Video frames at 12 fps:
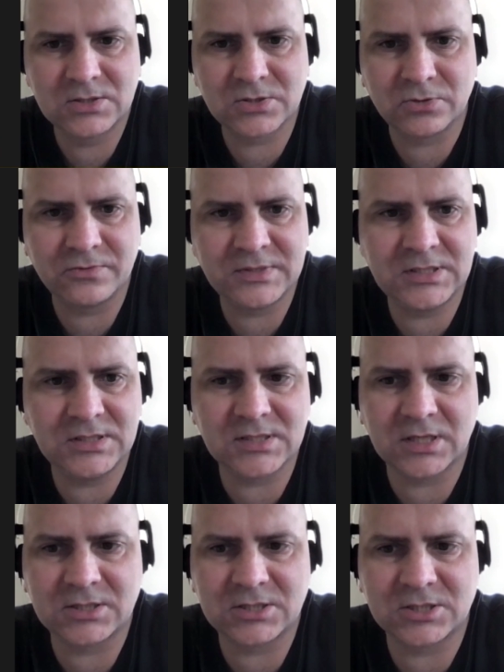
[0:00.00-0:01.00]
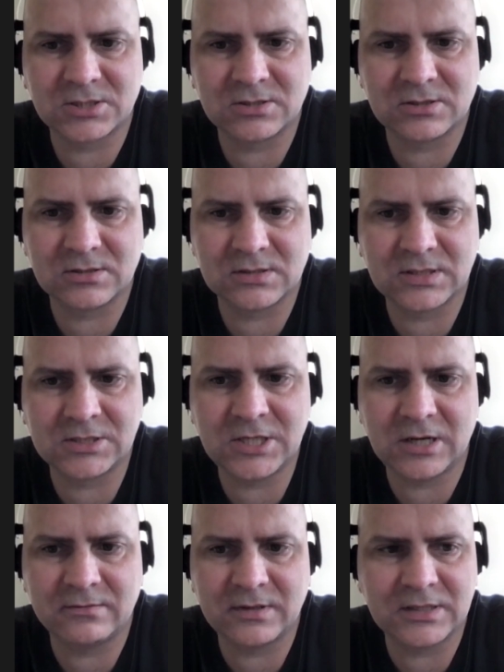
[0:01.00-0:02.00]
So we see that the
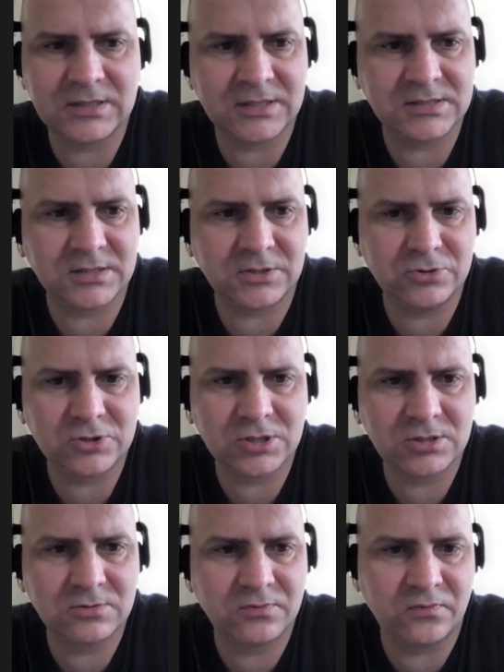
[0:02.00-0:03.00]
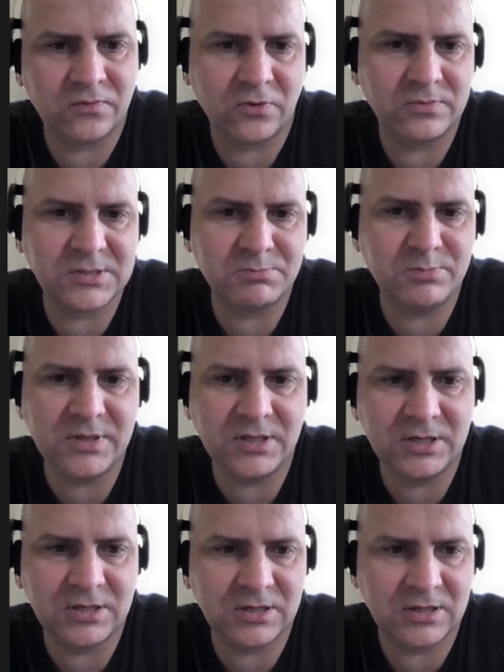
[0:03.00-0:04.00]
Java execution for the
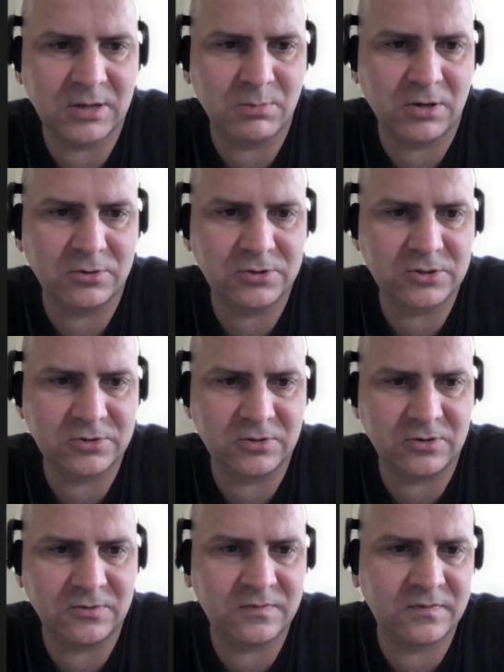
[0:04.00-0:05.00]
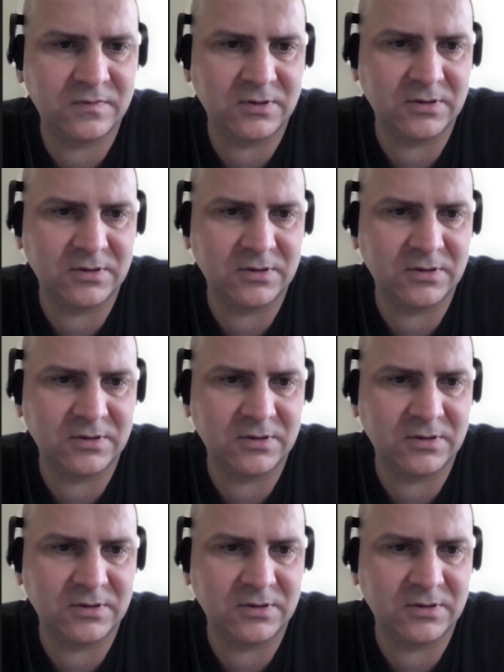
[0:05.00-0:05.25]
big amount of